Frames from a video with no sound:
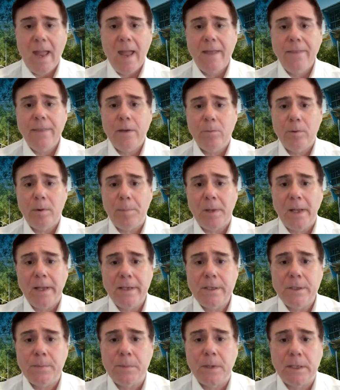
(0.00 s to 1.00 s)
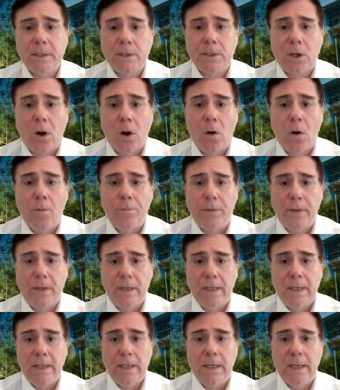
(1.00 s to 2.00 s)
and the replacement of
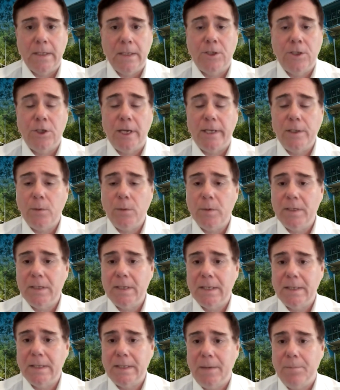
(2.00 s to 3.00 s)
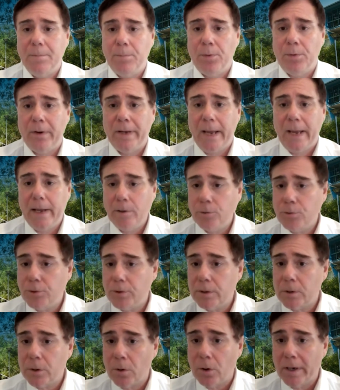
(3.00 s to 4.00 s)
the genuine temporary
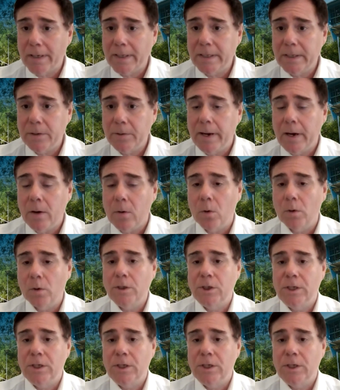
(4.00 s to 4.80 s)
entrant criteria, or